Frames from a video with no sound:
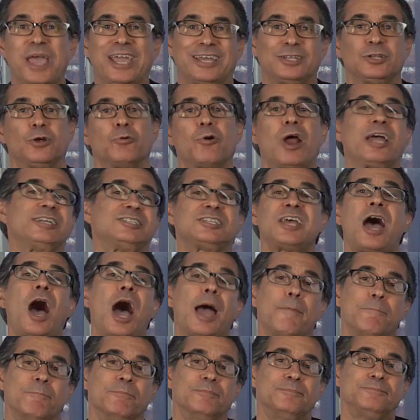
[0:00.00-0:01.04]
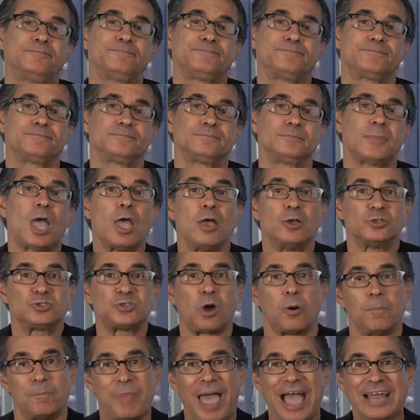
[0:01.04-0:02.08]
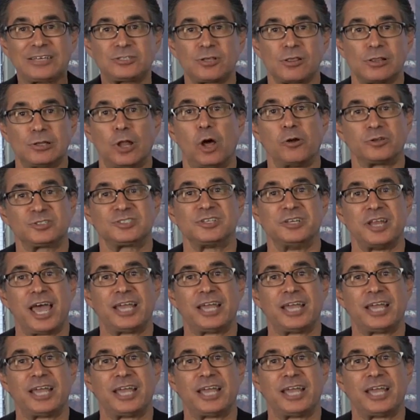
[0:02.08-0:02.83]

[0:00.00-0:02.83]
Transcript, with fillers: picking the right time. So back to the Lotus in